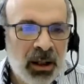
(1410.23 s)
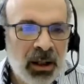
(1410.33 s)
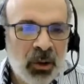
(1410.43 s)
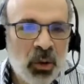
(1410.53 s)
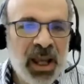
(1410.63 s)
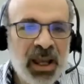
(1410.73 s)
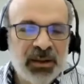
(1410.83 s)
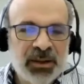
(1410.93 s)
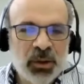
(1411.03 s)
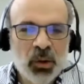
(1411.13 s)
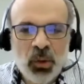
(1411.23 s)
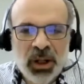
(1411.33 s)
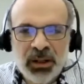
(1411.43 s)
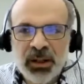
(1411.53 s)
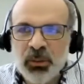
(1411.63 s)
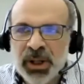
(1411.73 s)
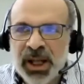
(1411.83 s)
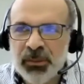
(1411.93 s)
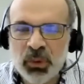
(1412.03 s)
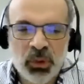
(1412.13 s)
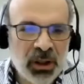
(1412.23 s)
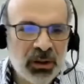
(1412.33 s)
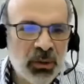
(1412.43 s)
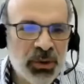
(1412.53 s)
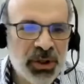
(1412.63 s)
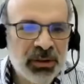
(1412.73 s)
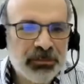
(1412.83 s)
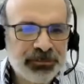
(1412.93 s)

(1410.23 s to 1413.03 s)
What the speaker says: Okay, so we came to a conclusion.